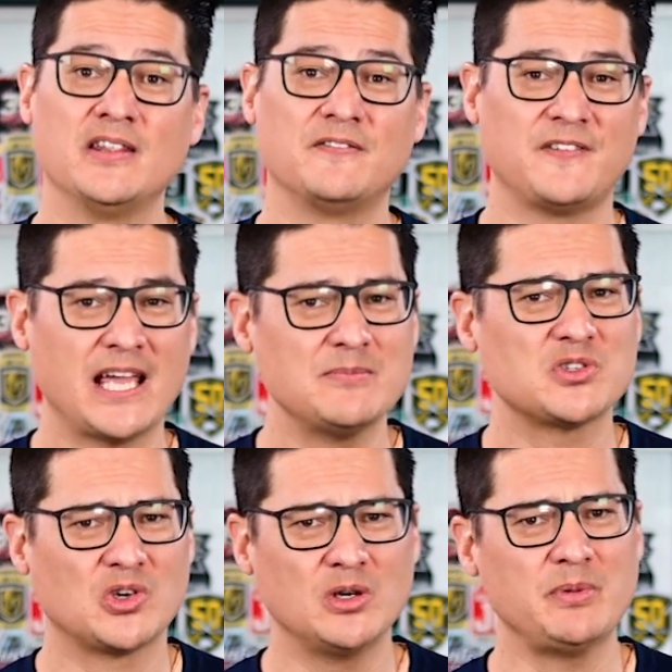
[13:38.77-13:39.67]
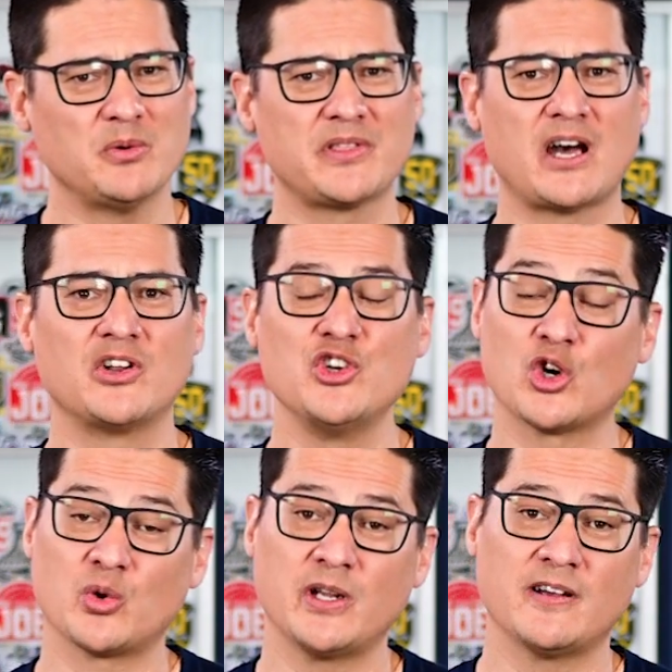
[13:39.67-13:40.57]
the Flames could be without a new
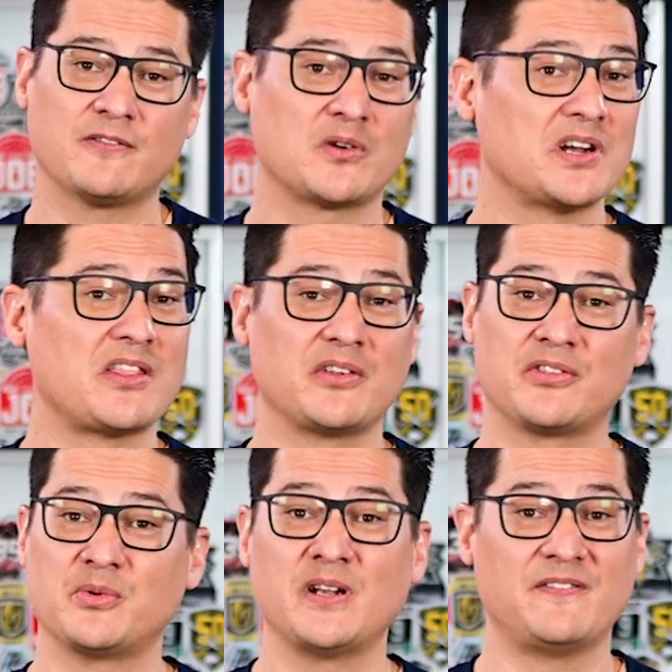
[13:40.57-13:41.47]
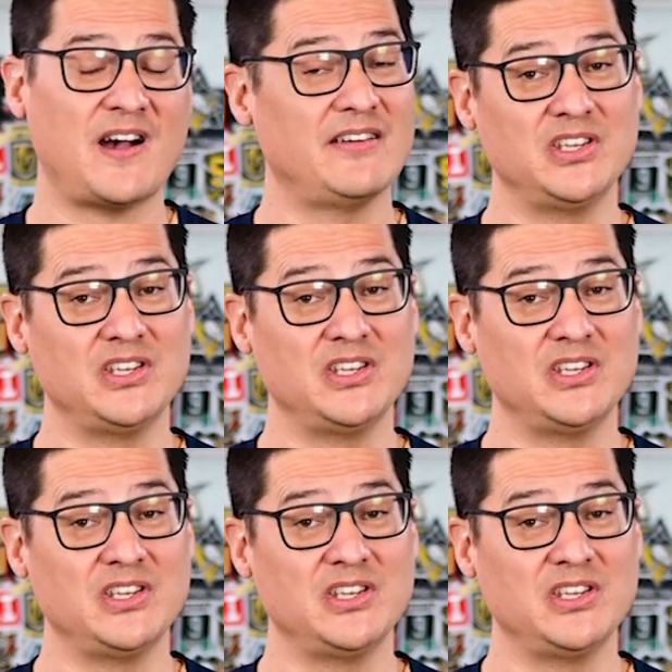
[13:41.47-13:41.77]
arena for another 3 to 5